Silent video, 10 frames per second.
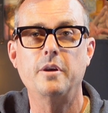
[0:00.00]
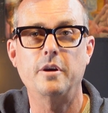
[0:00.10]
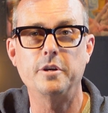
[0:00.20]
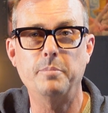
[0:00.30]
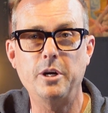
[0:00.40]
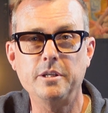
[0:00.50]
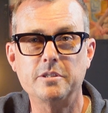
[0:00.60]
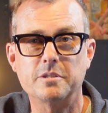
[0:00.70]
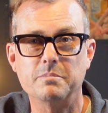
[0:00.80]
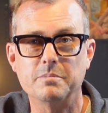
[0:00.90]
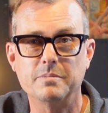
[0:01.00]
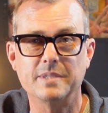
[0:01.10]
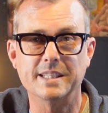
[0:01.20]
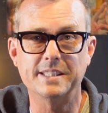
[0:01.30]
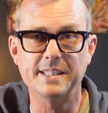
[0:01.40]
On your marks,
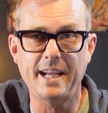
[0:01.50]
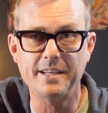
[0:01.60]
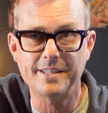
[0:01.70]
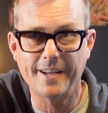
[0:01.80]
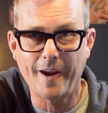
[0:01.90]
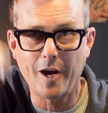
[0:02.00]
get set,